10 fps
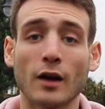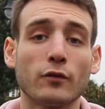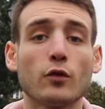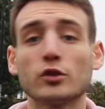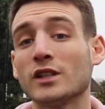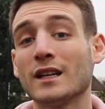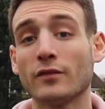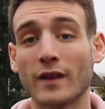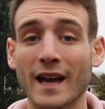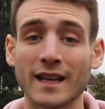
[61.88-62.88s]
Unfortunately
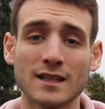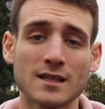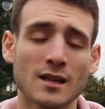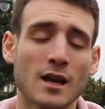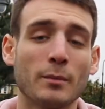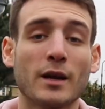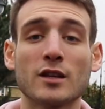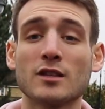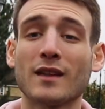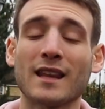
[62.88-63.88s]
for Ed's,
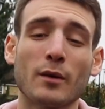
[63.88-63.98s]
because of that,